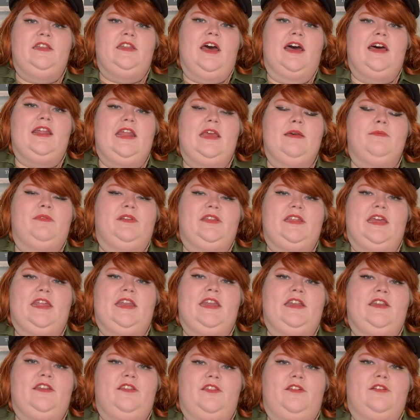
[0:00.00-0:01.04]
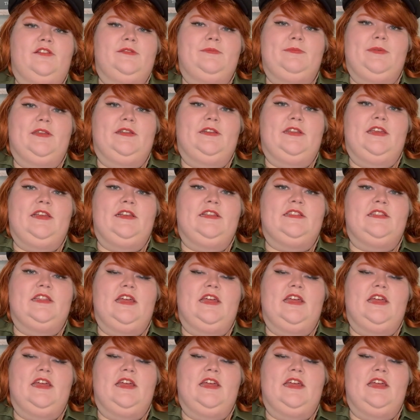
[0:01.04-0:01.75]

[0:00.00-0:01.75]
not able to get into those buildings,